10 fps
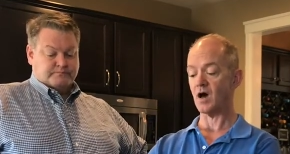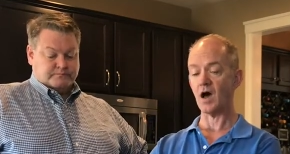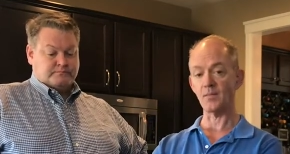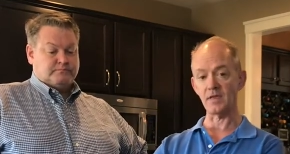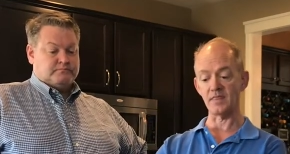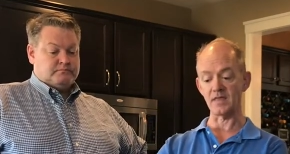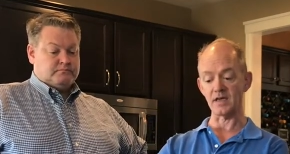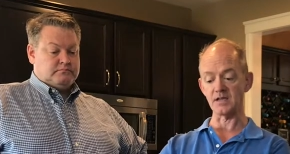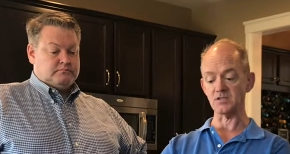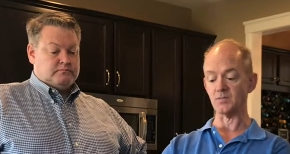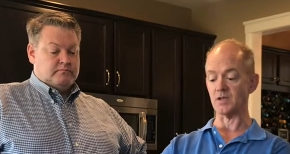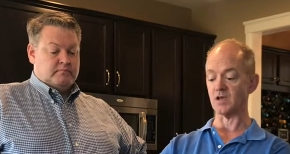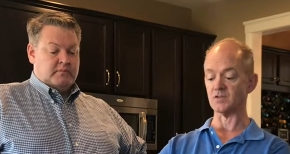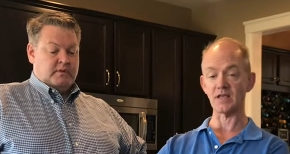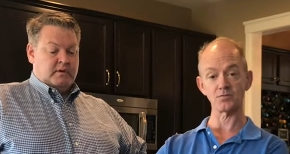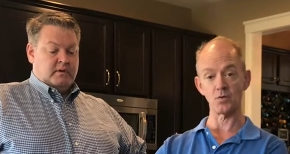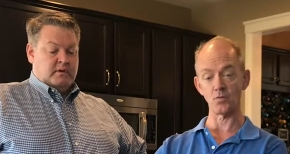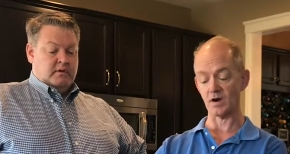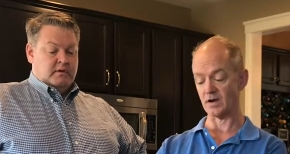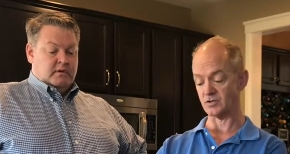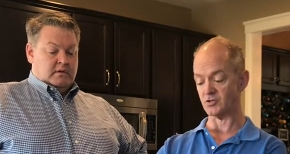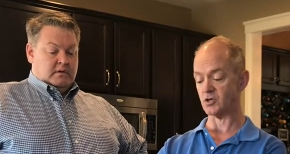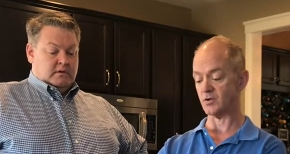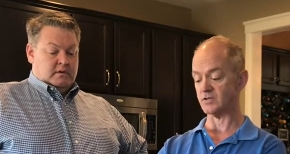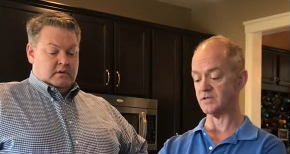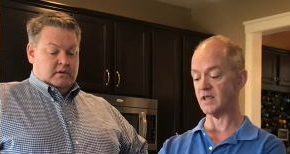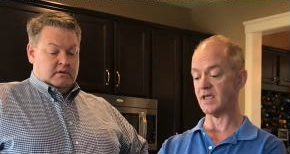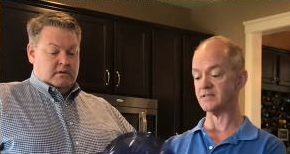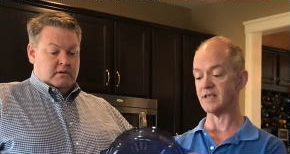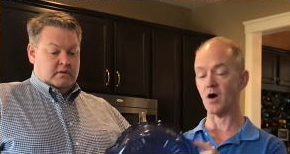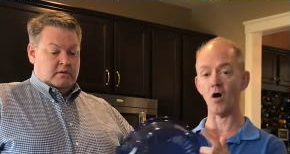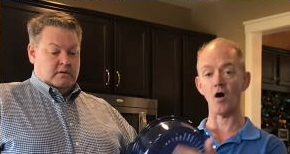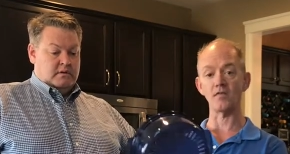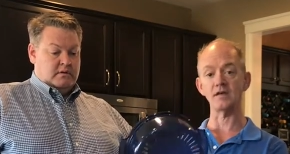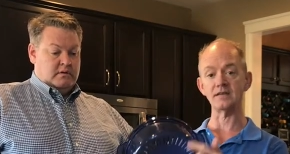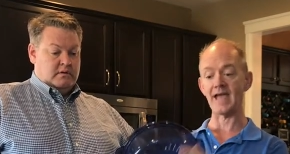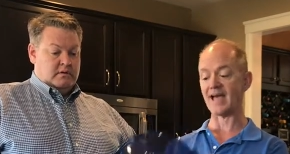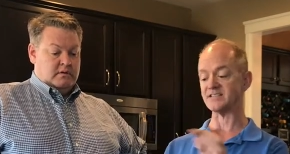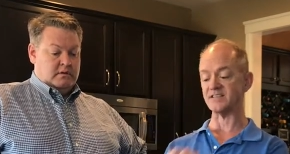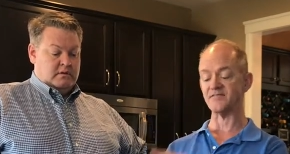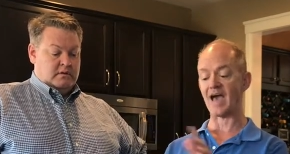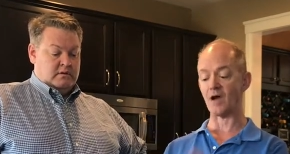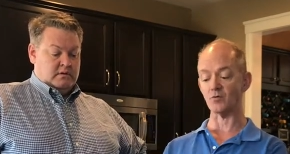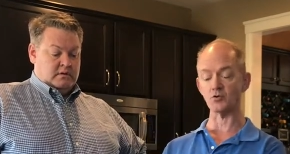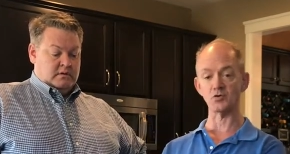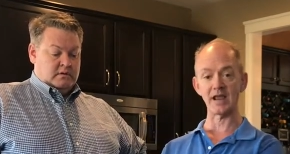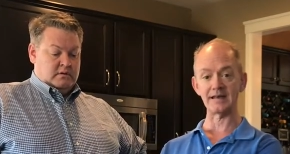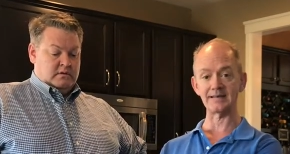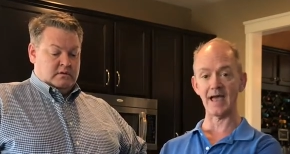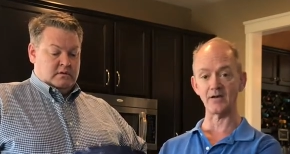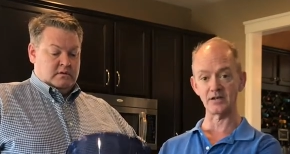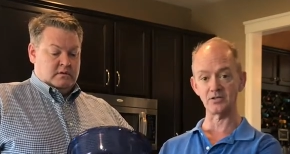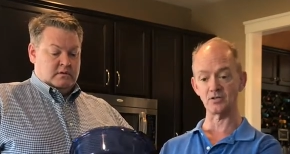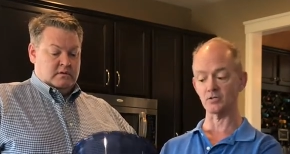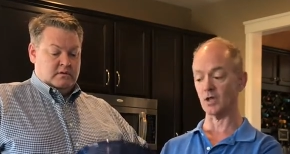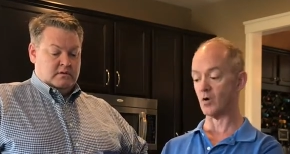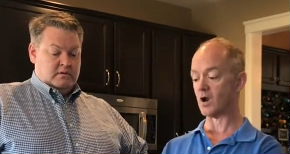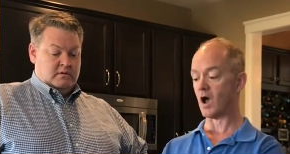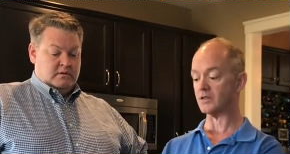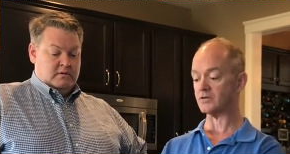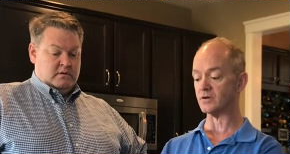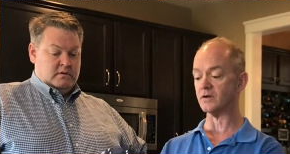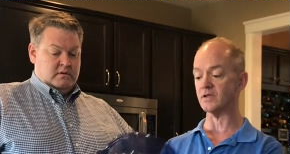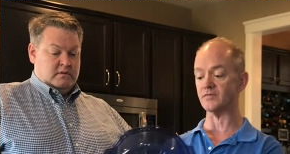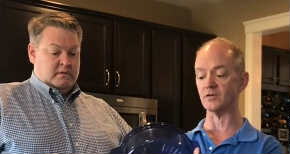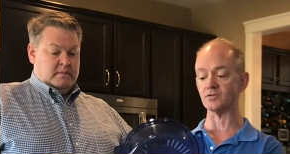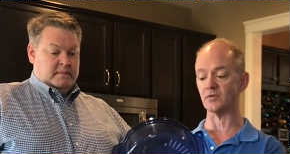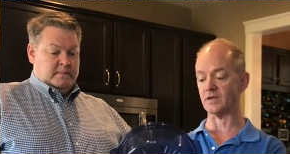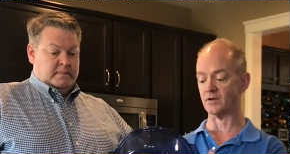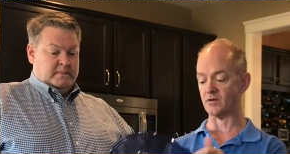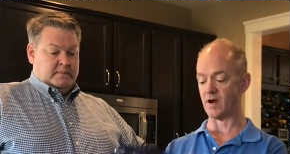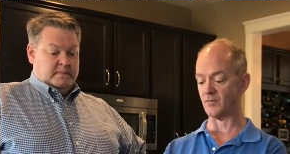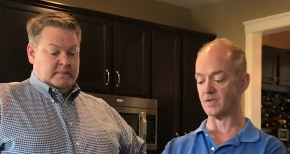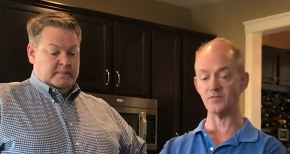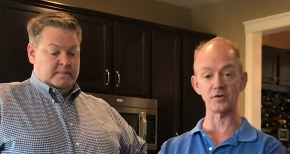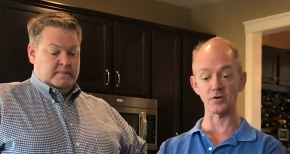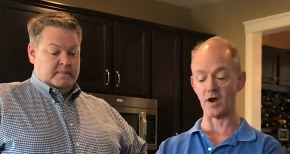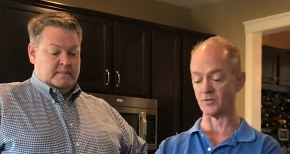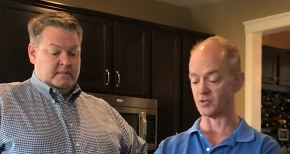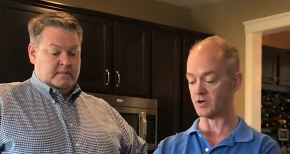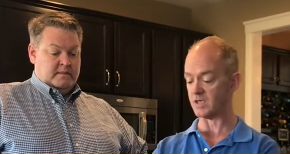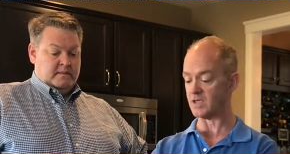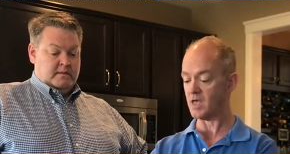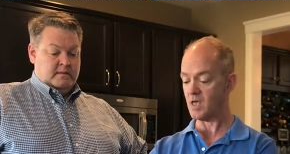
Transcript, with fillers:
Speaker 1: um, in this because that's what we're going to show you today is how all the nasty fat will drain down into your lower colander if you're doing your ground beef or your ground turkey.